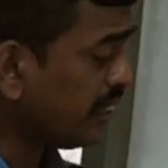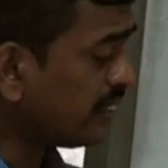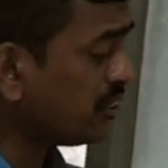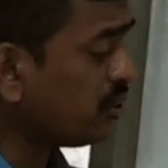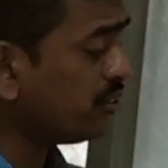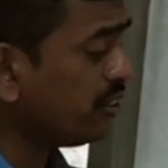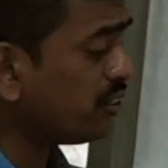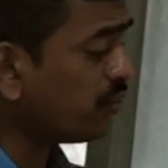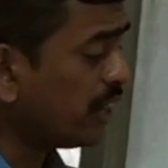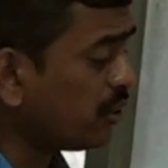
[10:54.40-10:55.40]
equals
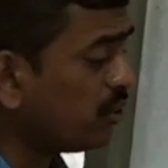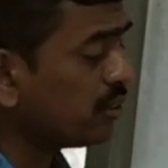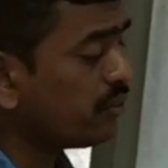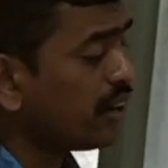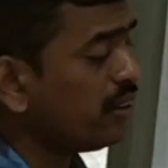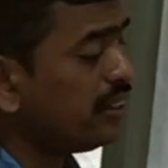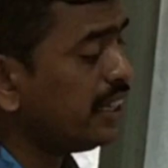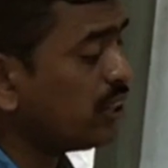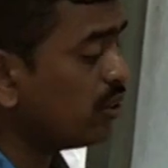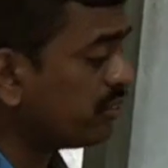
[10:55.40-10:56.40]
6, y equals 5, d
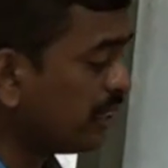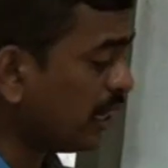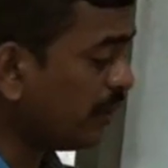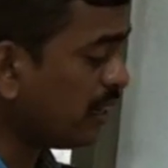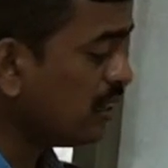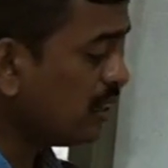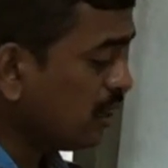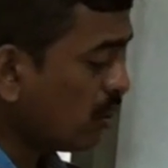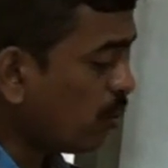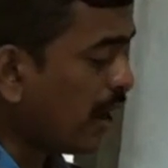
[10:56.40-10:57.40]
equals 11.
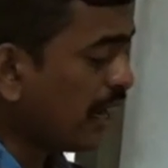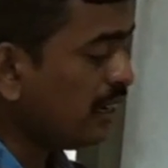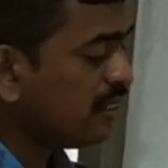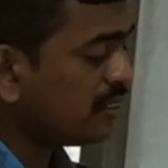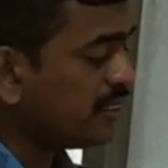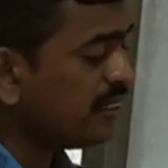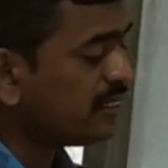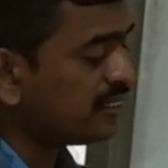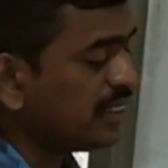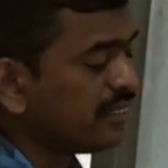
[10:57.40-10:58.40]
Y
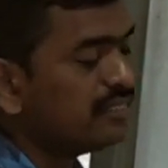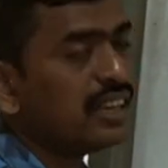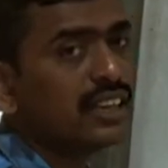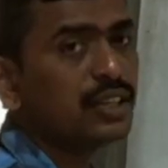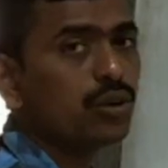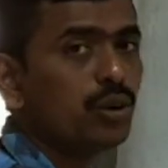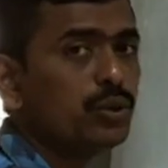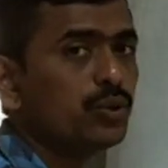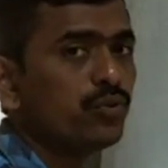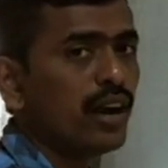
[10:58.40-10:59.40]
6 less than equal
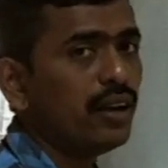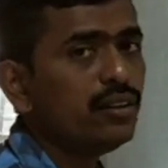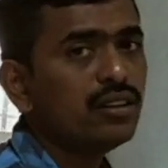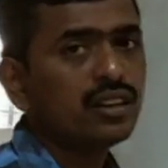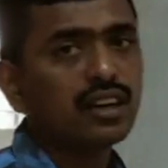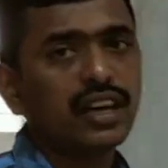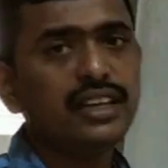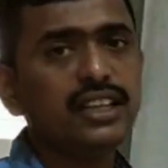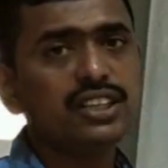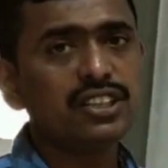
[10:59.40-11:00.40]
to 5,
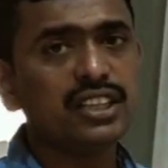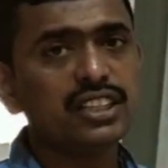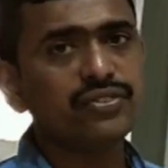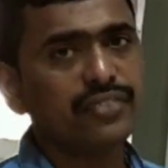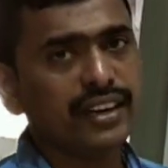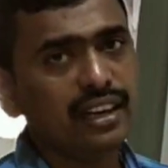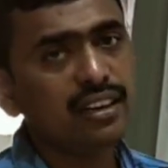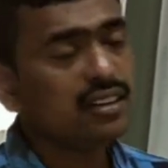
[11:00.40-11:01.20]
condition is failed,